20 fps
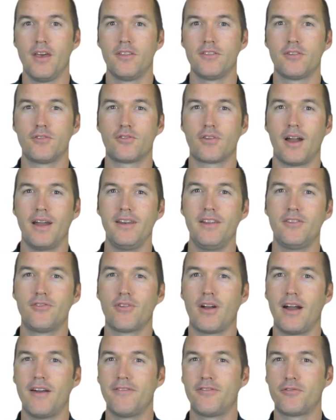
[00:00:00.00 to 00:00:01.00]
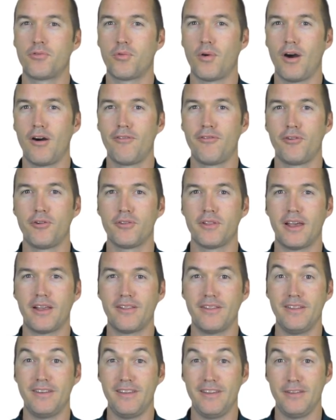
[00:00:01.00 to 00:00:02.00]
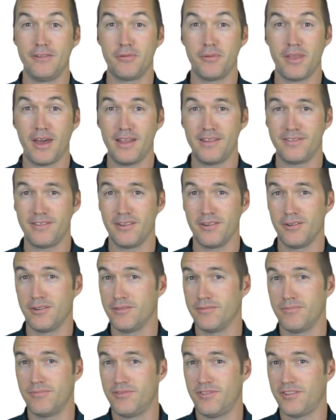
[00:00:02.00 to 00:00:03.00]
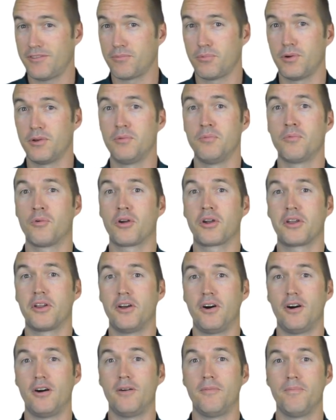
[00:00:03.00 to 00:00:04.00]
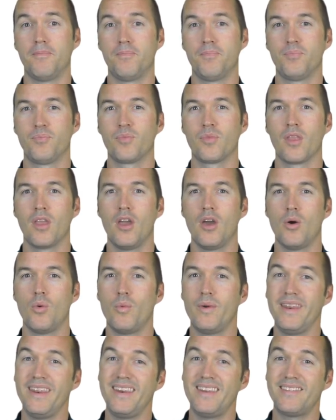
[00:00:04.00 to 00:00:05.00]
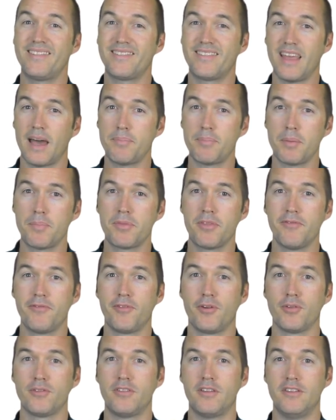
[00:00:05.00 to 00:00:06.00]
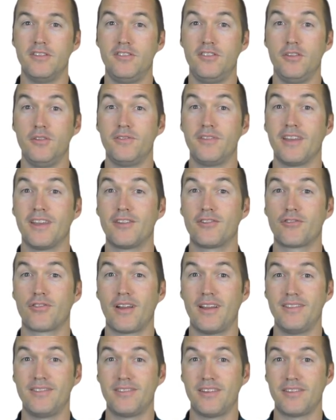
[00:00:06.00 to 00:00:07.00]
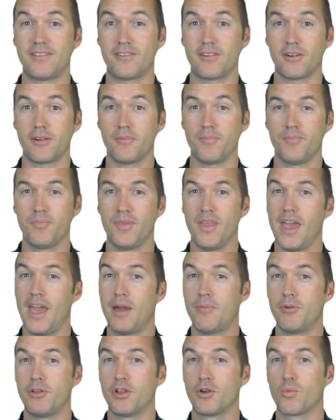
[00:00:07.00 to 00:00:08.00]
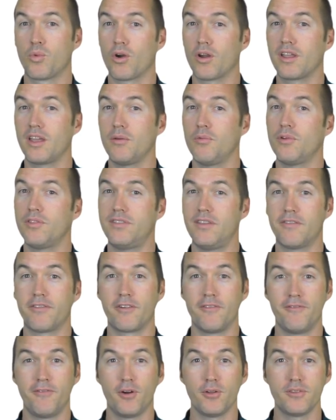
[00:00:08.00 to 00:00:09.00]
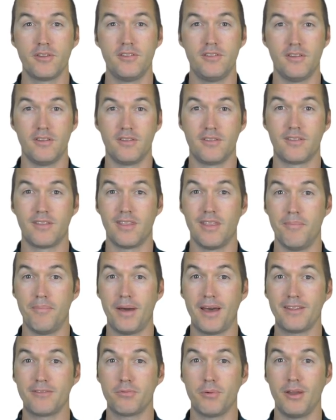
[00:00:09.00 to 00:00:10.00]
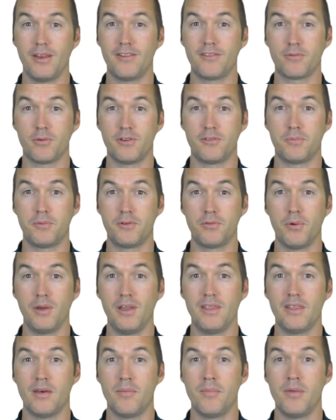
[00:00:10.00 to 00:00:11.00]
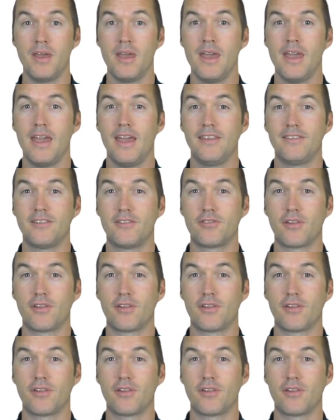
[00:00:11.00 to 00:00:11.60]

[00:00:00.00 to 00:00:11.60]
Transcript: So trying to drive 12 volt LEDs with that signal just wouldn't work at all. We need to step up the voltage using a transistor. And when you're working with different voltages, the best way to switch between them is a